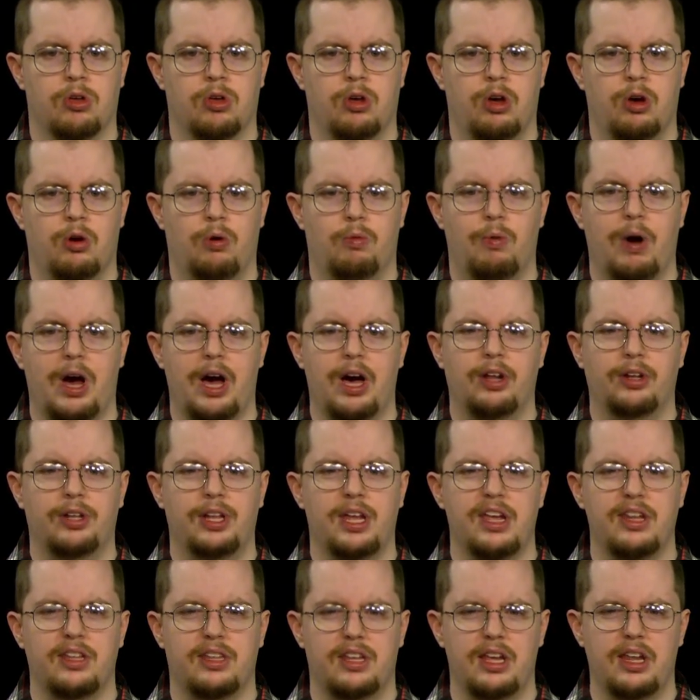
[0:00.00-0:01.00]
While
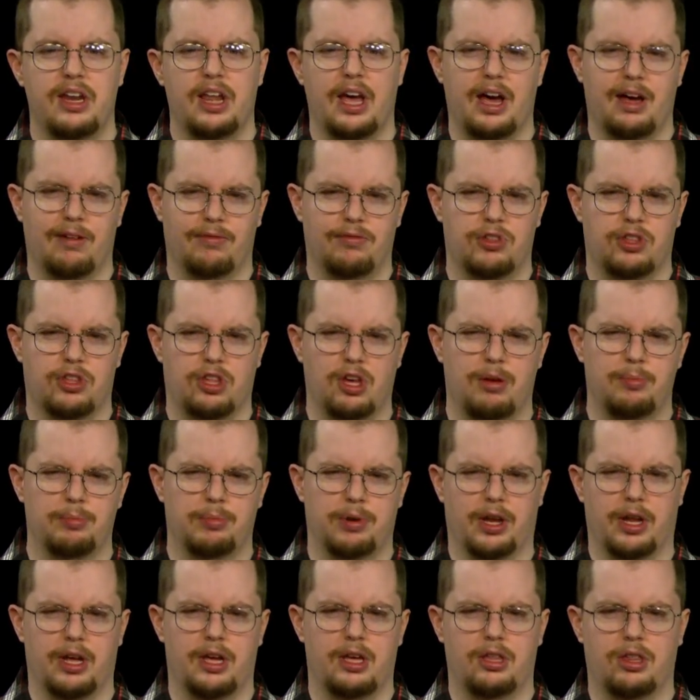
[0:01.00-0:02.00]
they did have some
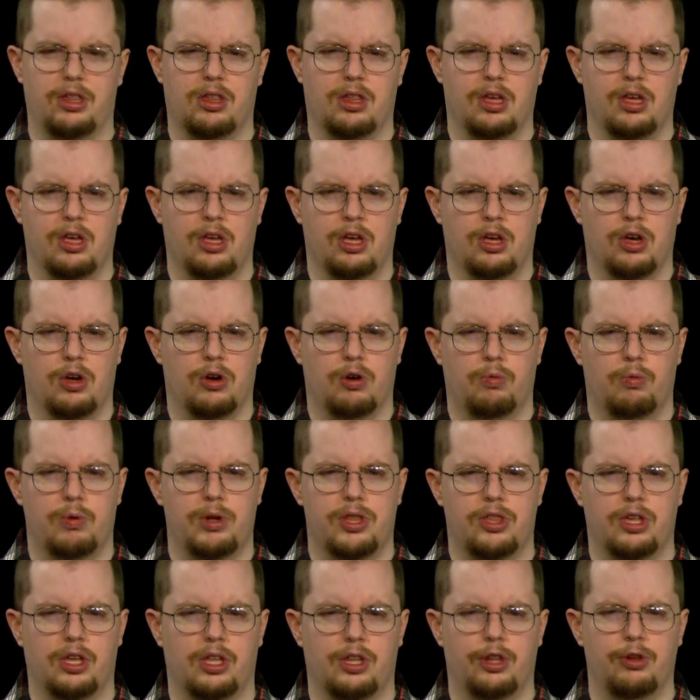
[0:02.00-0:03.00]
plays,
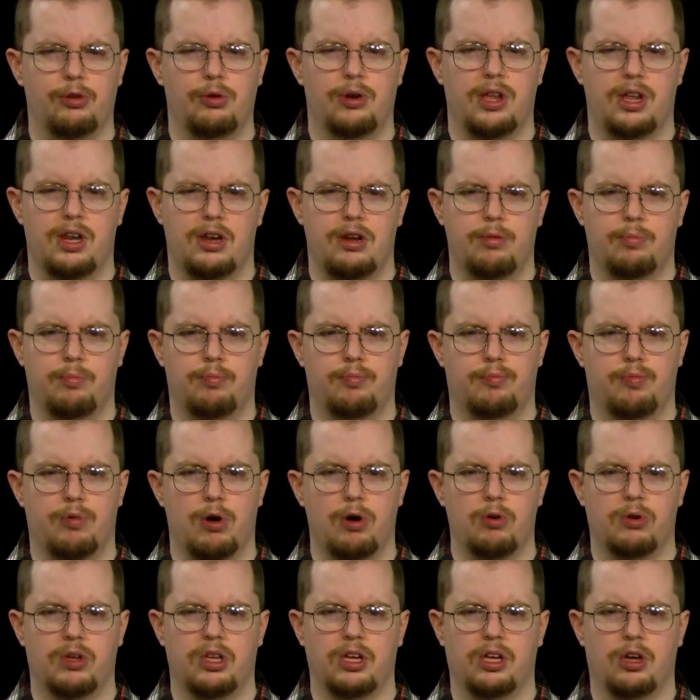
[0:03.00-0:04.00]
which included
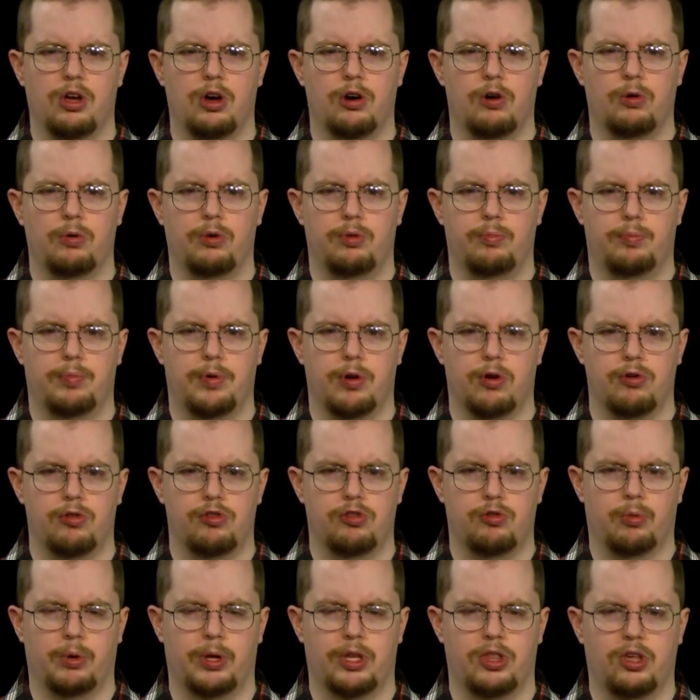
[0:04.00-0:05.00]
Broken Code Bird
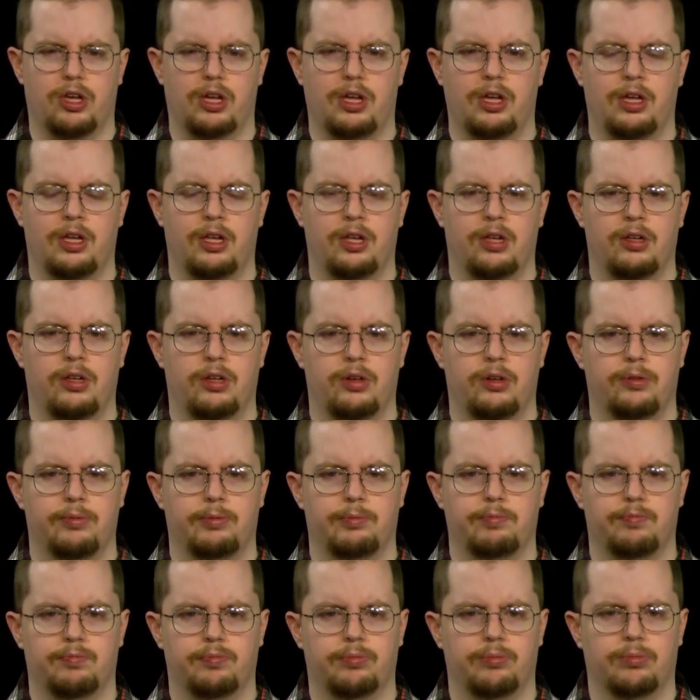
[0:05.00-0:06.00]
Switching,
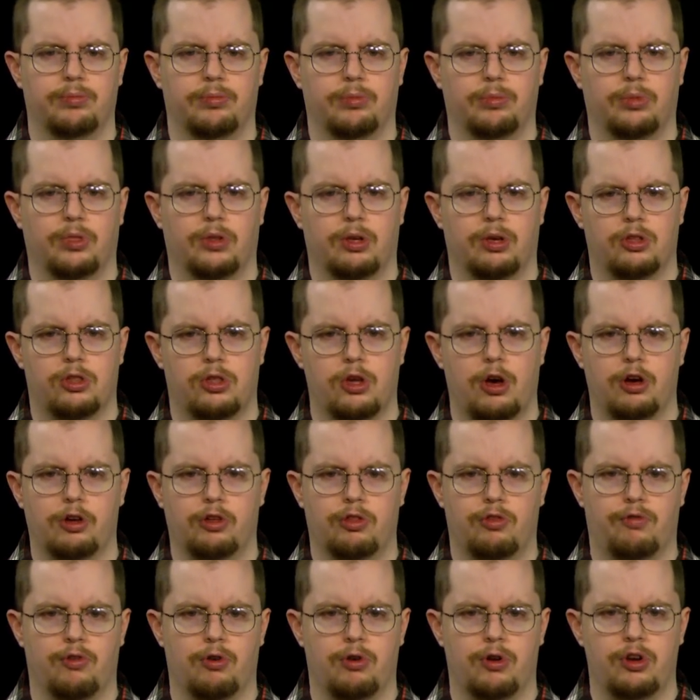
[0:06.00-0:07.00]

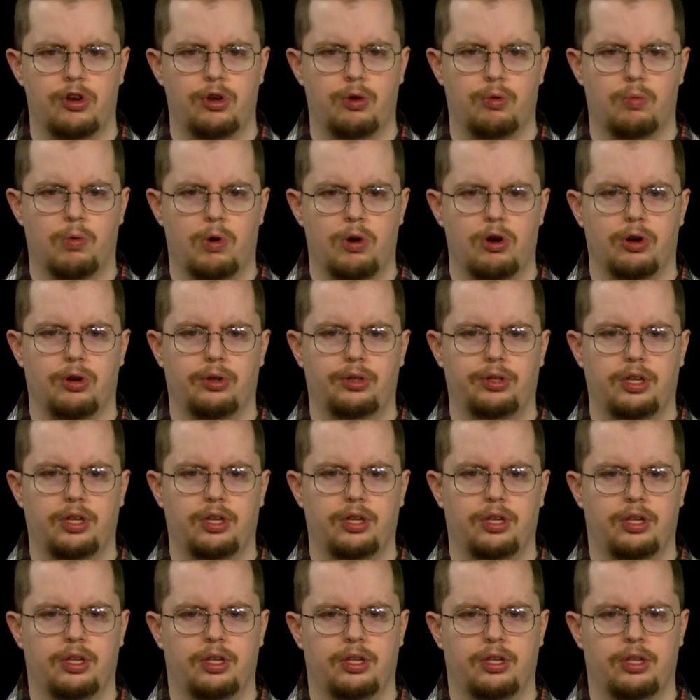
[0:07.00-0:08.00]
Songs for a New World,
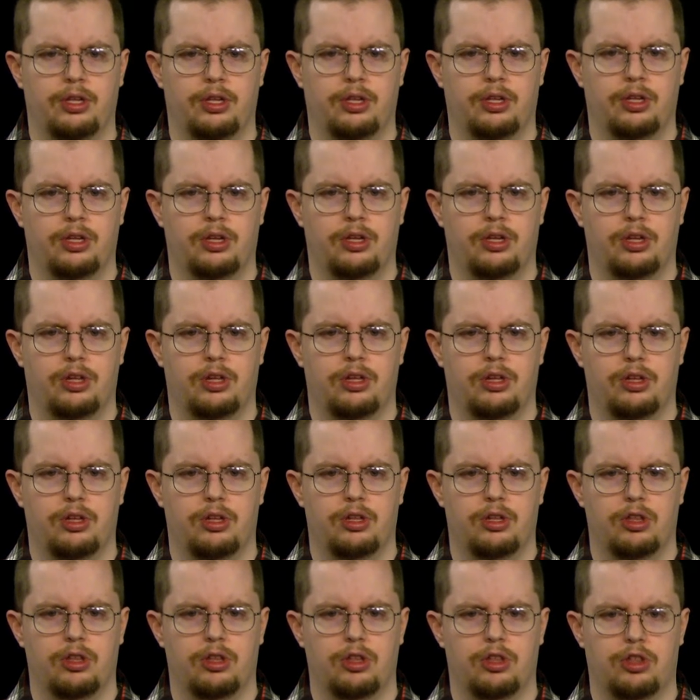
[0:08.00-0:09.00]

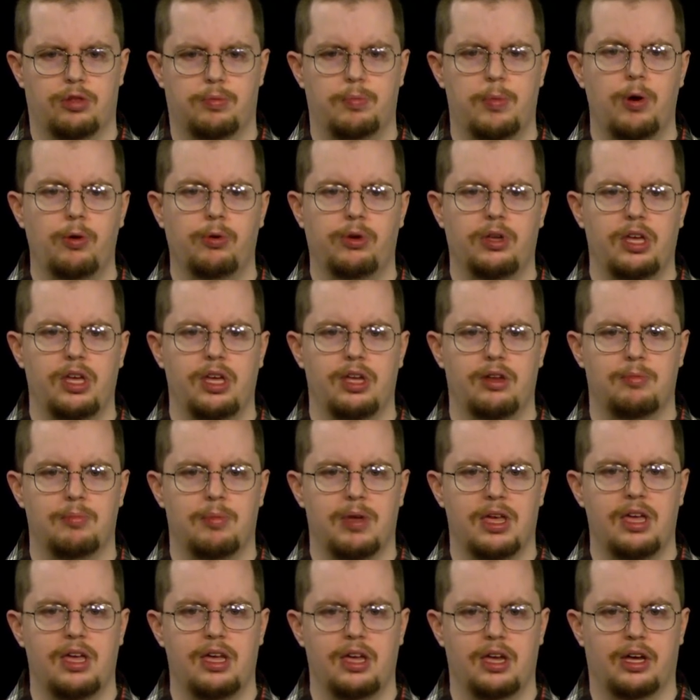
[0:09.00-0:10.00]
Smokey and
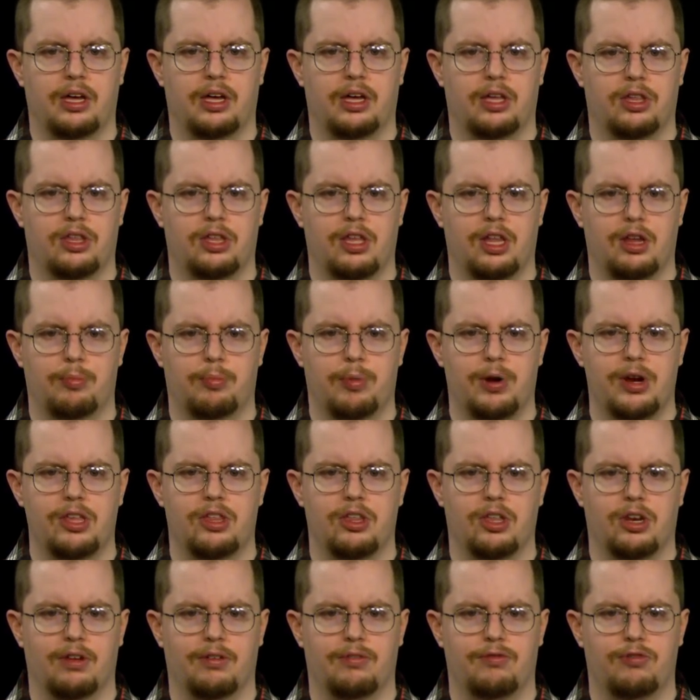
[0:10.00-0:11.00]
Me, a
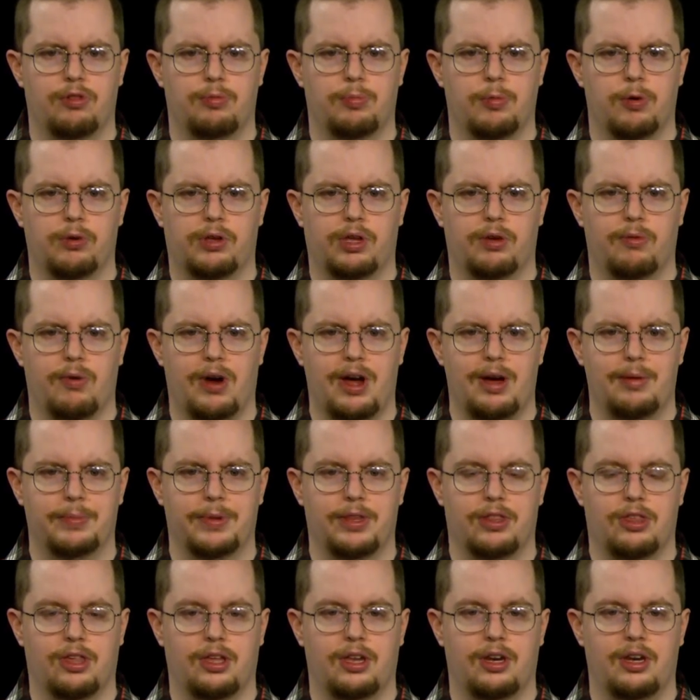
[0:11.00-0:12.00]
celebration of Smokey
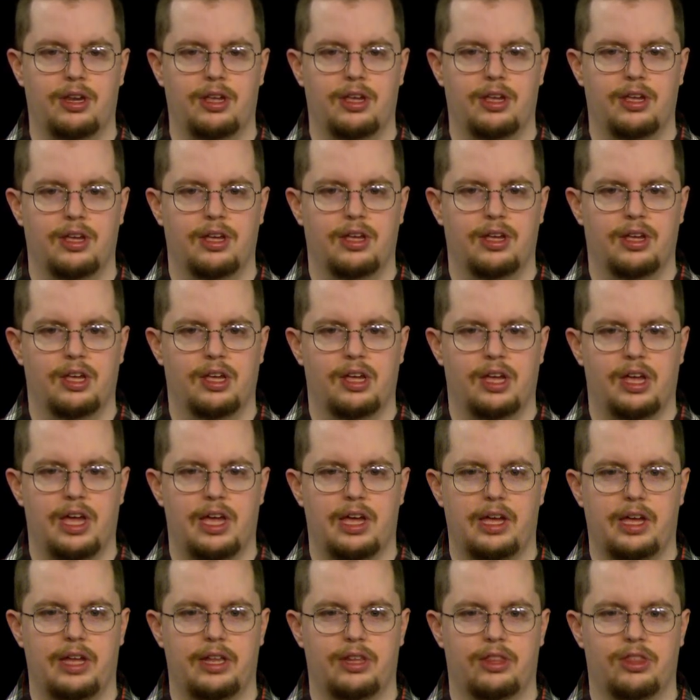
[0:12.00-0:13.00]
Robinson,
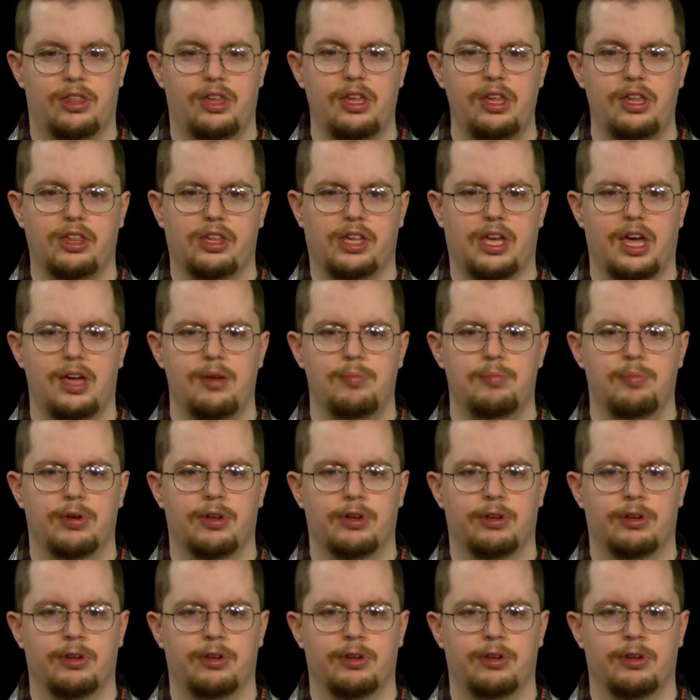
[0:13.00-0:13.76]
and Seascape,